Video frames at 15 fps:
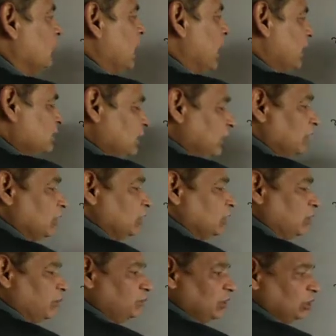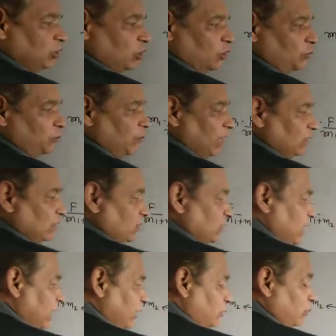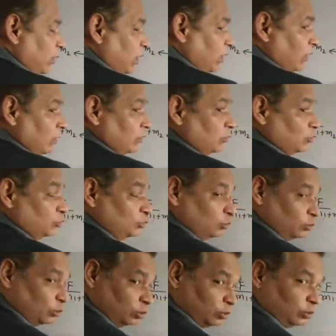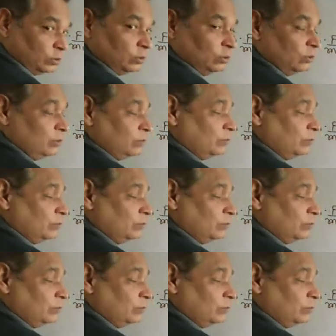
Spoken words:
Acceleration of center of mass is rightward, so